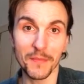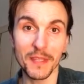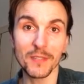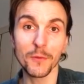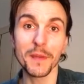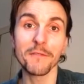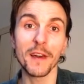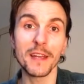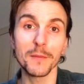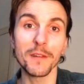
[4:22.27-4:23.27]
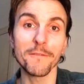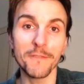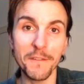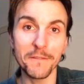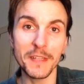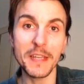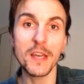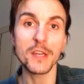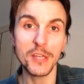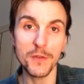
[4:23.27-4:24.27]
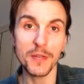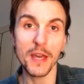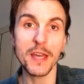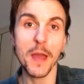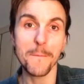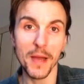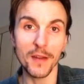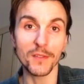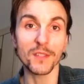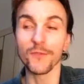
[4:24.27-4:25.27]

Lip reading: This will be available at 50 UK pounds,